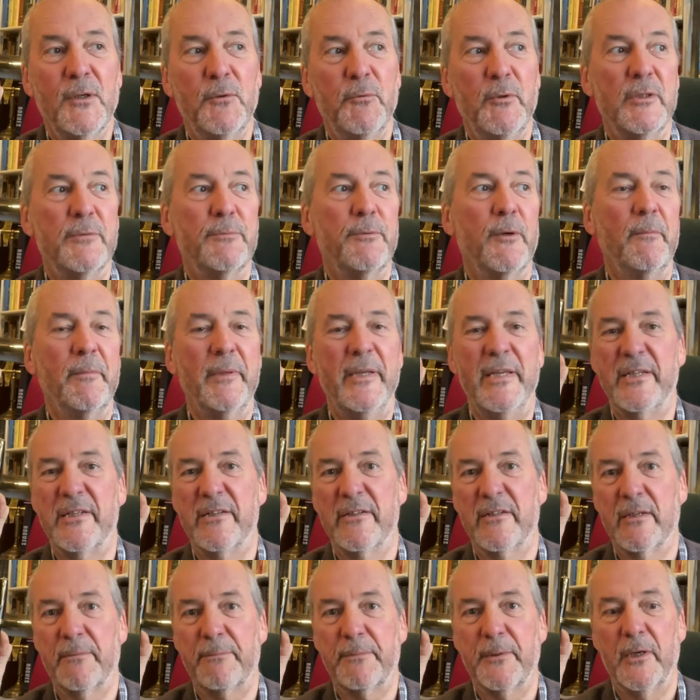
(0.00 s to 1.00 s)
which probably
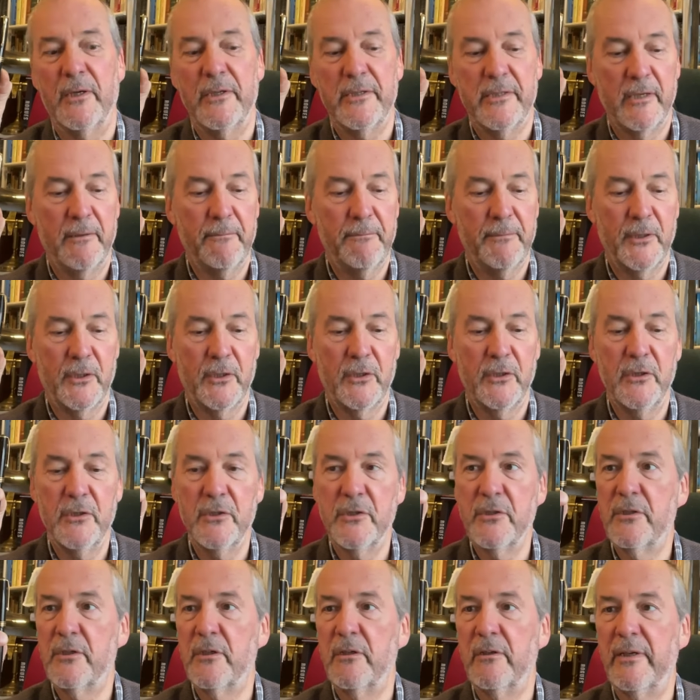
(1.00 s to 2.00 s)
isn't surprising
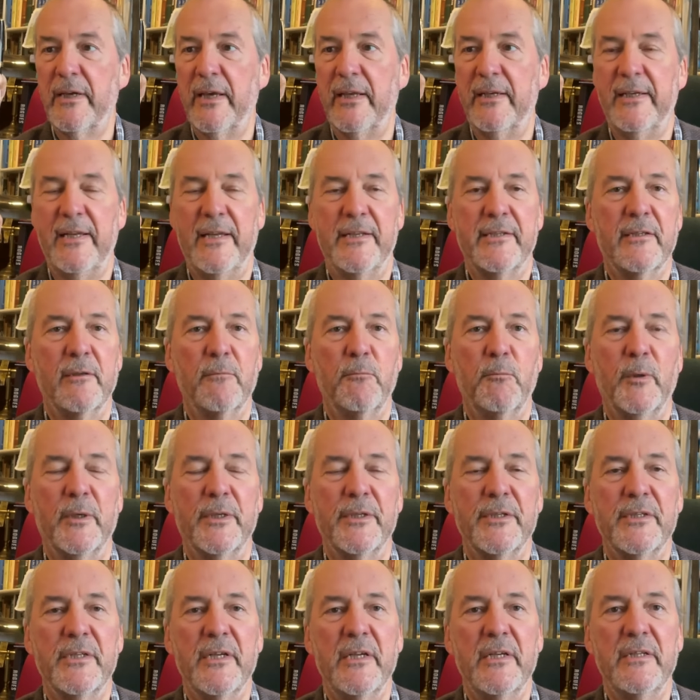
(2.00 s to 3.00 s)
because you get less than
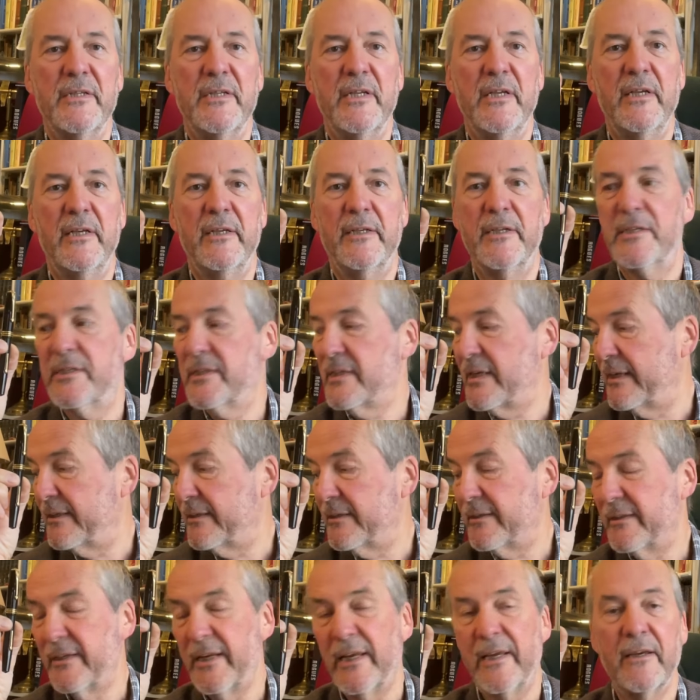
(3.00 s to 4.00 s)
1cc in a
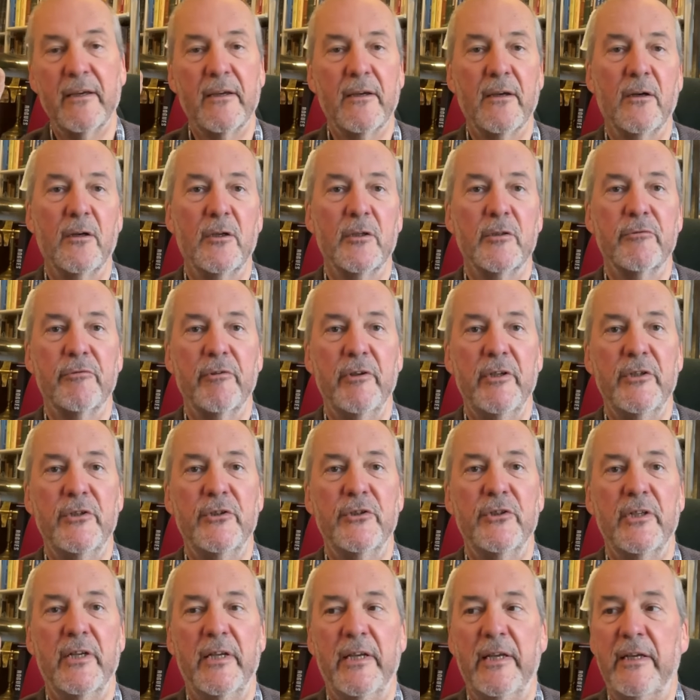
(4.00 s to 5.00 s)
standard ink
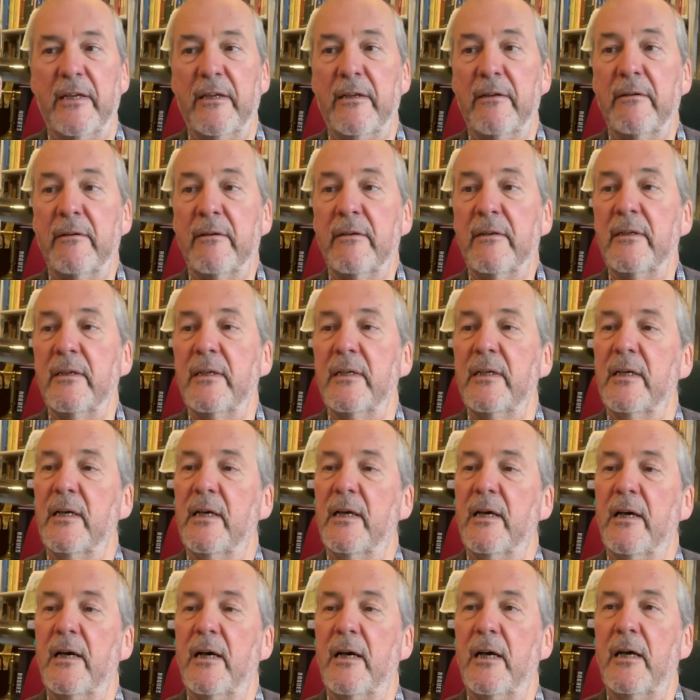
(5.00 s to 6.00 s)
cartridge in,
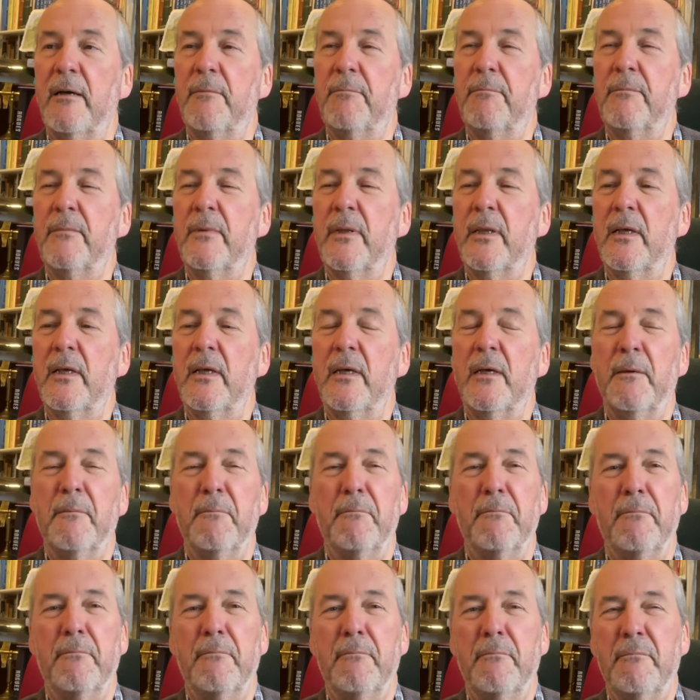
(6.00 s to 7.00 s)

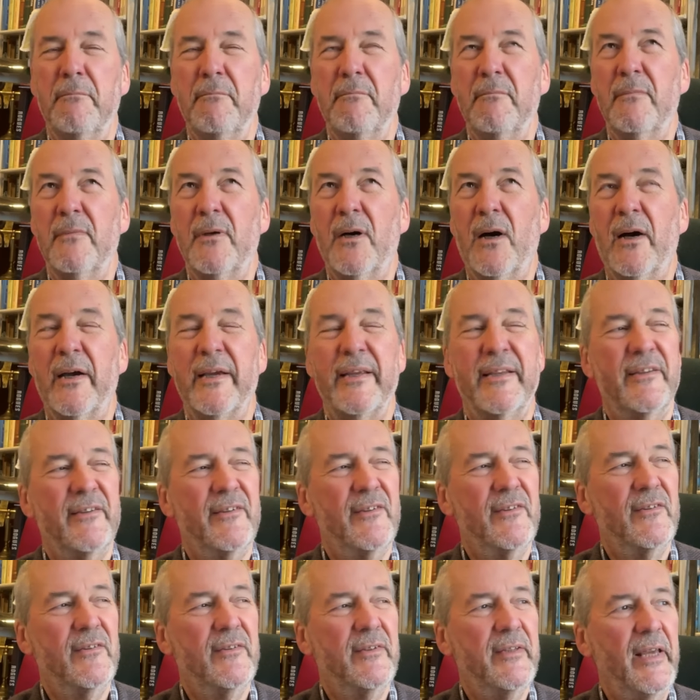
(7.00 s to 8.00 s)
I
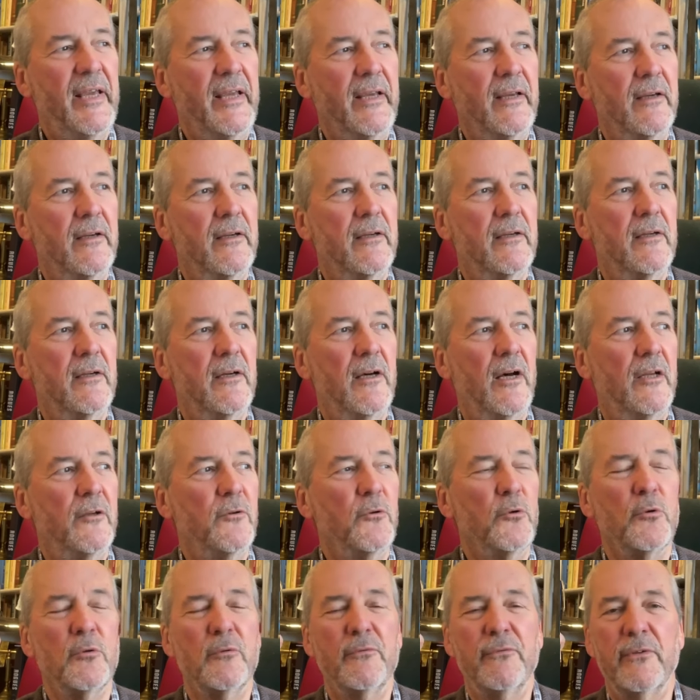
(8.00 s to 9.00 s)
think, an
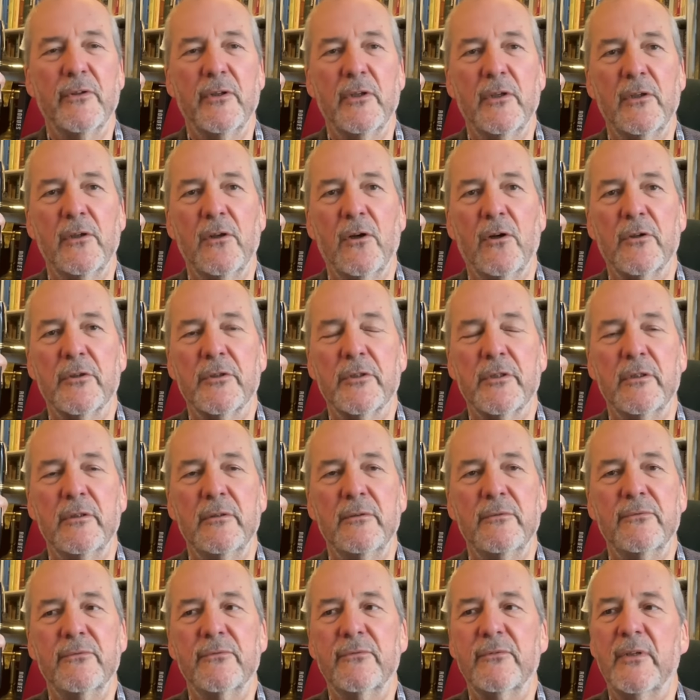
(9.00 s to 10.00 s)
awful lot
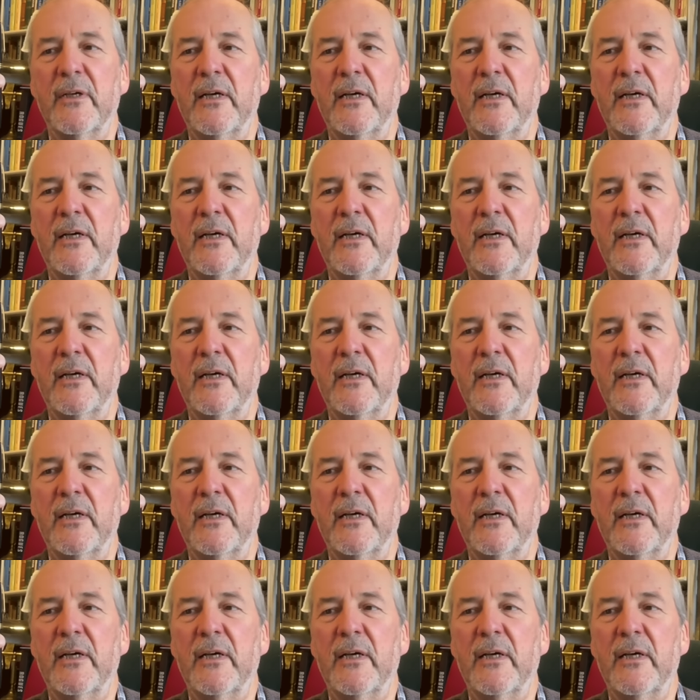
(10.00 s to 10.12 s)
of